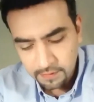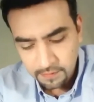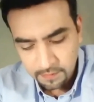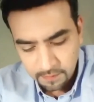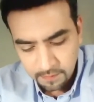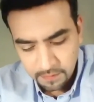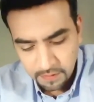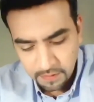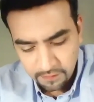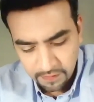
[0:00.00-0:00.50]

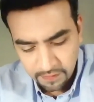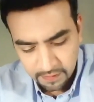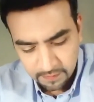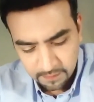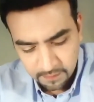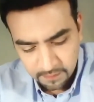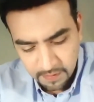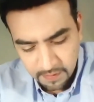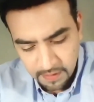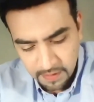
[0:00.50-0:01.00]
Perfect.
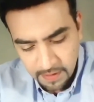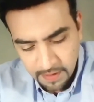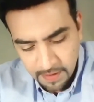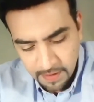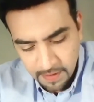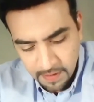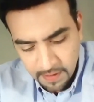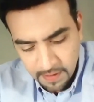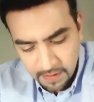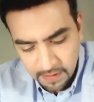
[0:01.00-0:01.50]

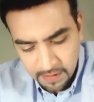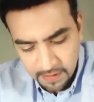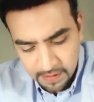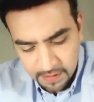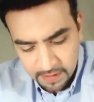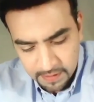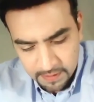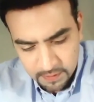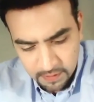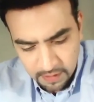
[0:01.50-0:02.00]

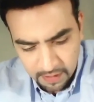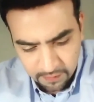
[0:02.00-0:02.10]
So